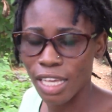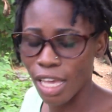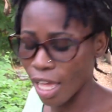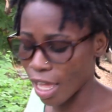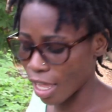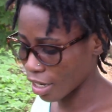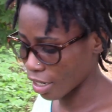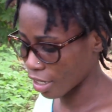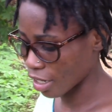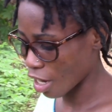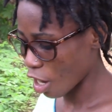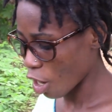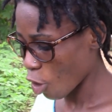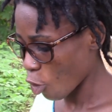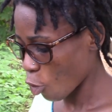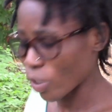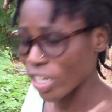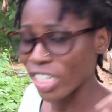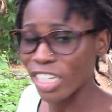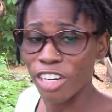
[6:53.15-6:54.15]
and
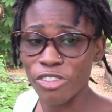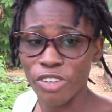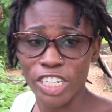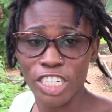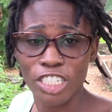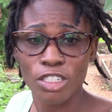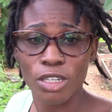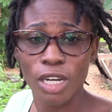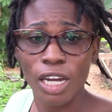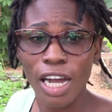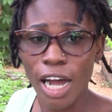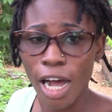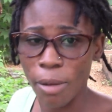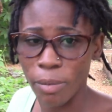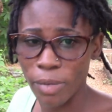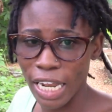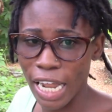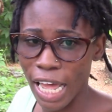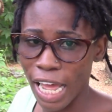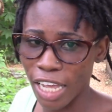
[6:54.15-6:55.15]
when they are ready to come
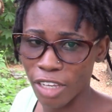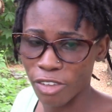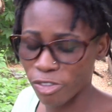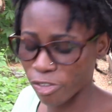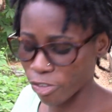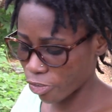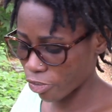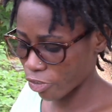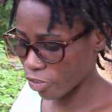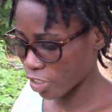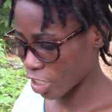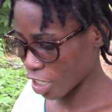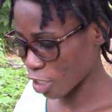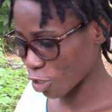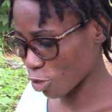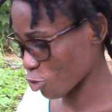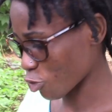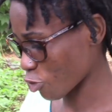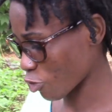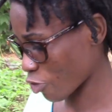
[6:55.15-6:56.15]
life, they
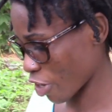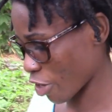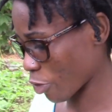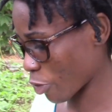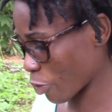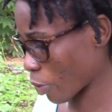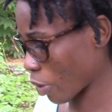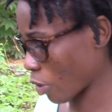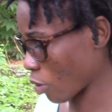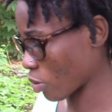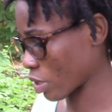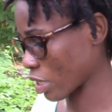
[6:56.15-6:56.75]
do very well.